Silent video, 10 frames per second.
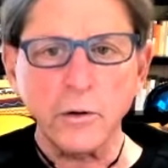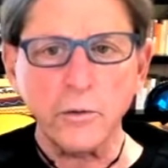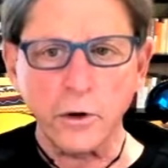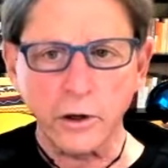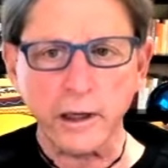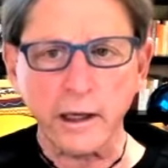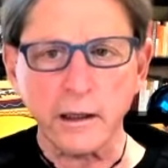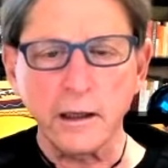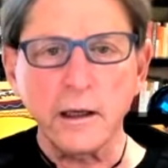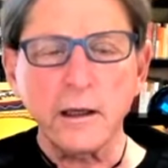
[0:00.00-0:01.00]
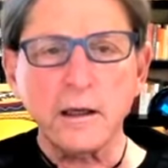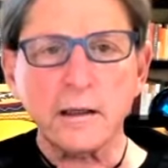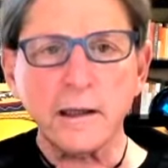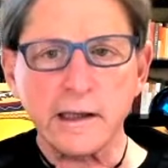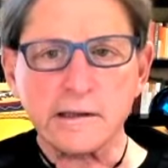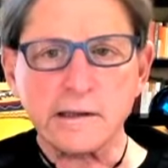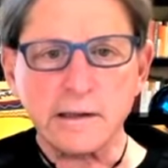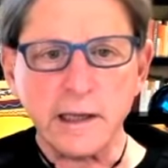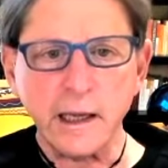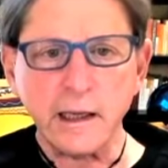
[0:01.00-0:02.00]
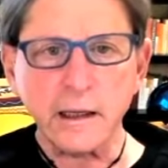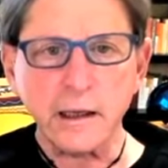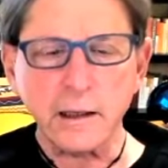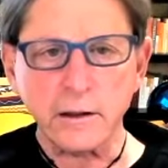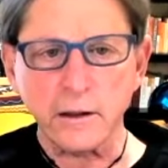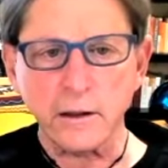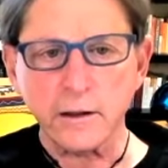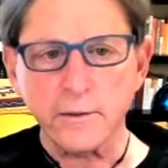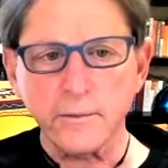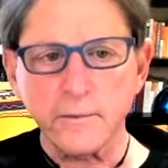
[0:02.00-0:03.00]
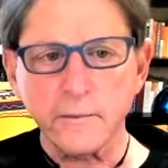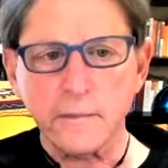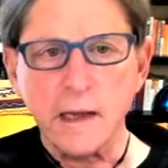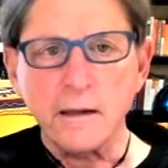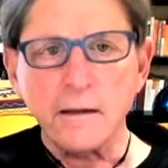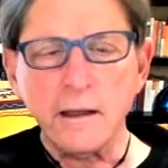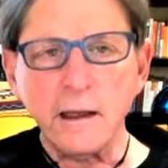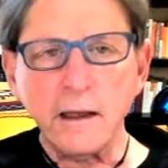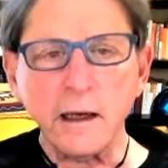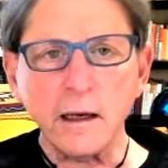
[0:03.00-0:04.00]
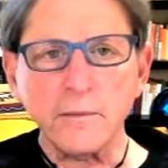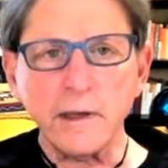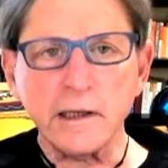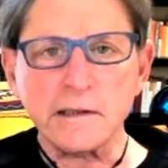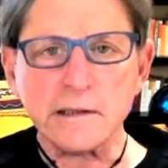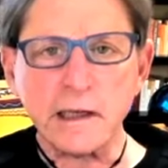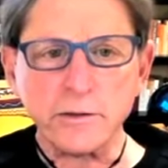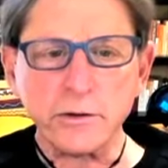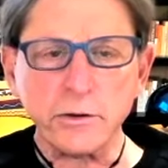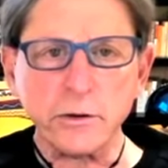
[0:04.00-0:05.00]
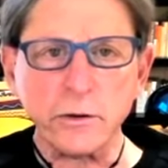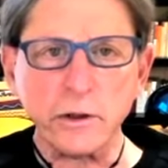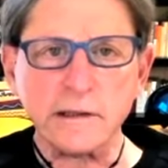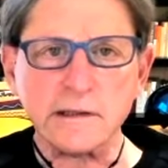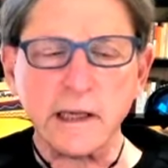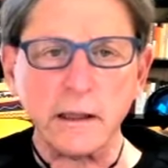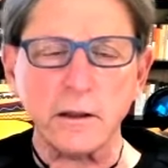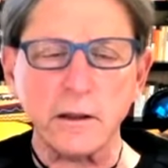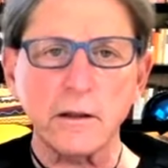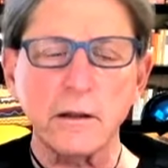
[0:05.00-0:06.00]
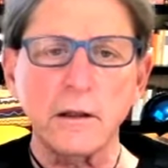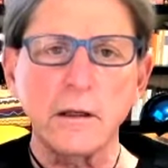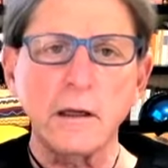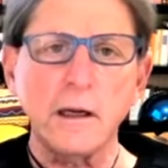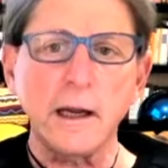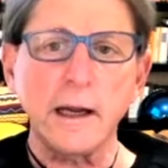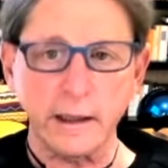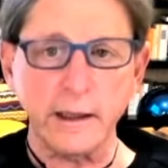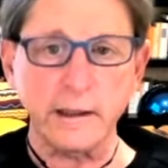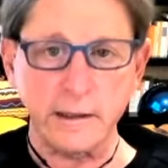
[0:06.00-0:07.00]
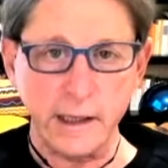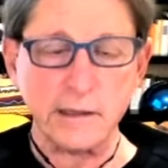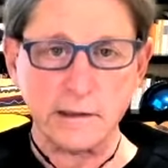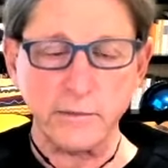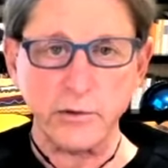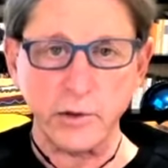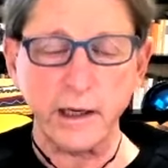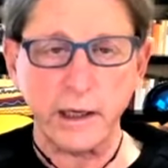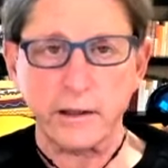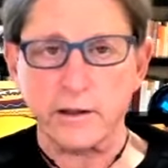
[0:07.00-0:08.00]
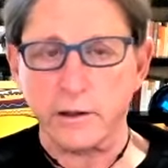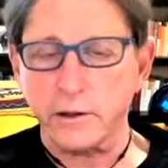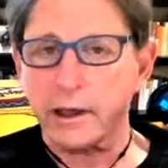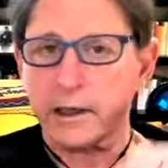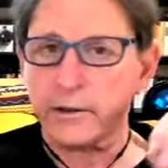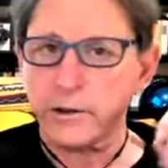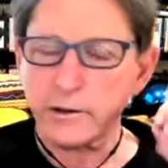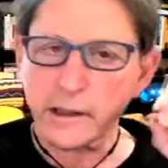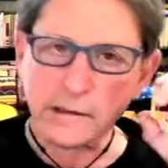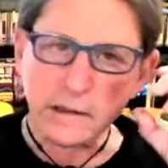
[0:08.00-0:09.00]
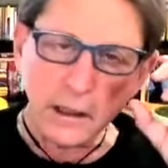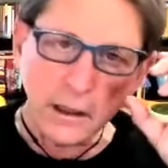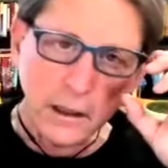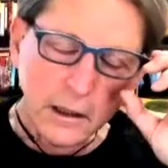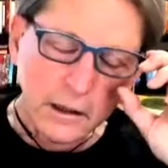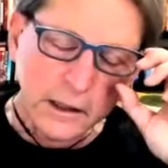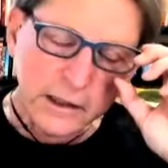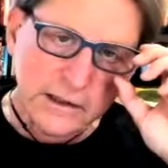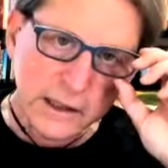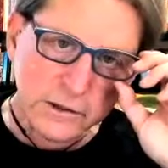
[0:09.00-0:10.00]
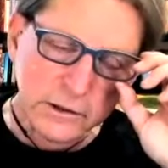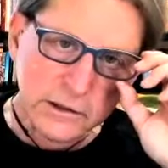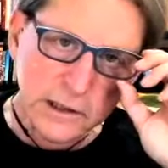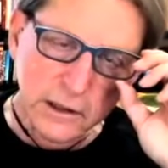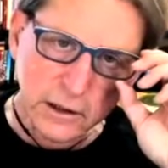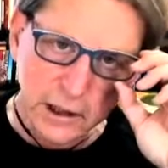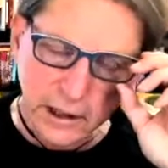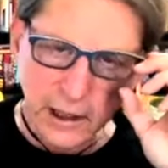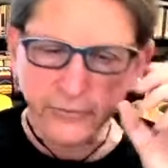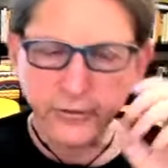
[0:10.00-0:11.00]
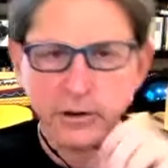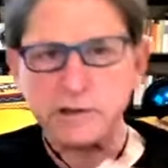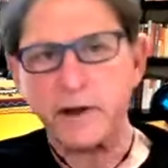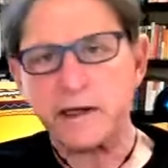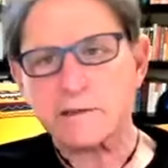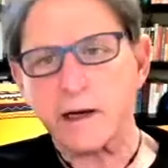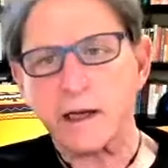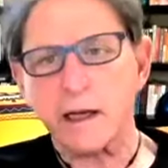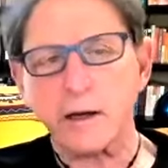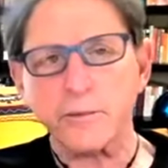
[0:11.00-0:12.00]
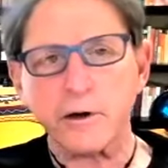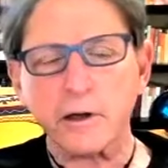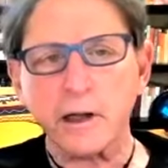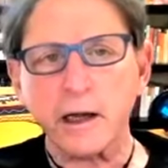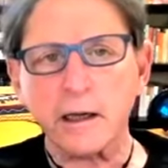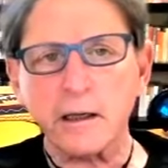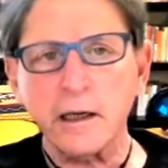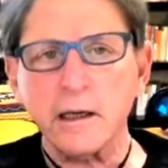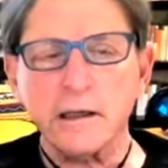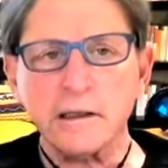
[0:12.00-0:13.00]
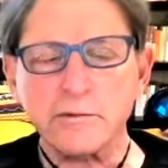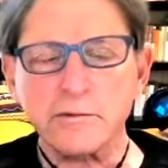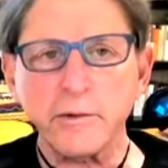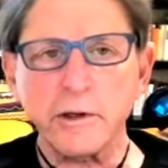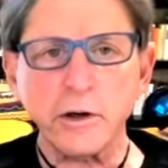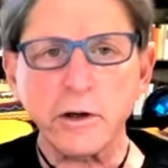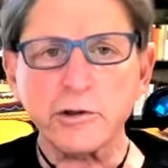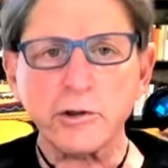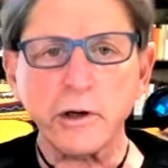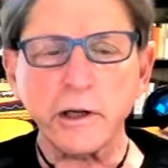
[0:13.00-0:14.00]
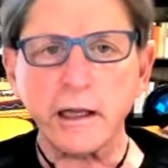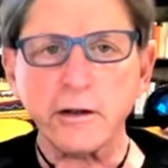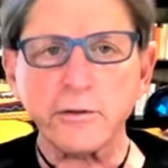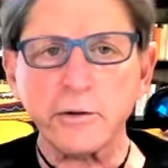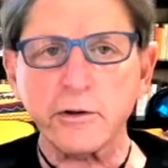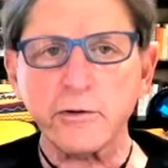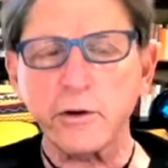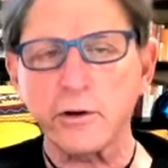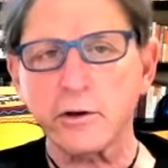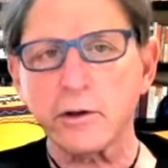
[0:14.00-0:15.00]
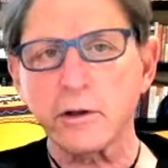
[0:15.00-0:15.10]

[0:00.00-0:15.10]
working. Let's take a look. The essential skill, and it takes some training to learn how to do this. The essential skill in that first phase, waking up our client, is what we call joining through the truth.